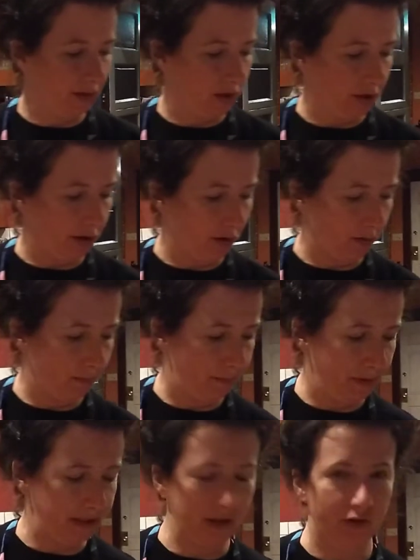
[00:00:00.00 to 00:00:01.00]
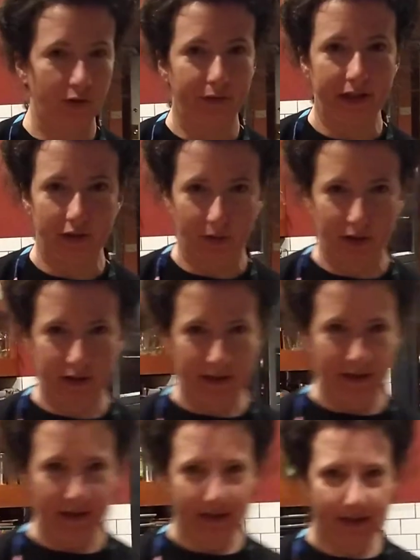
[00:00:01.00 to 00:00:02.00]
you know, potential
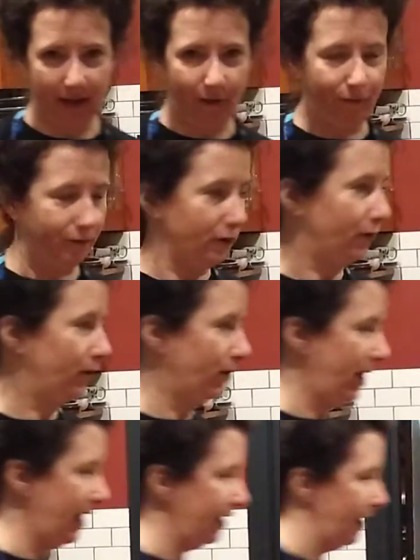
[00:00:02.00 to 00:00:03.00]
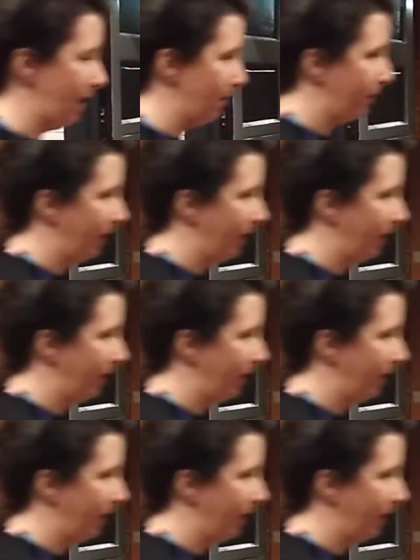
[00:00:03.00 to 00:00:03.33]
resources if you end up,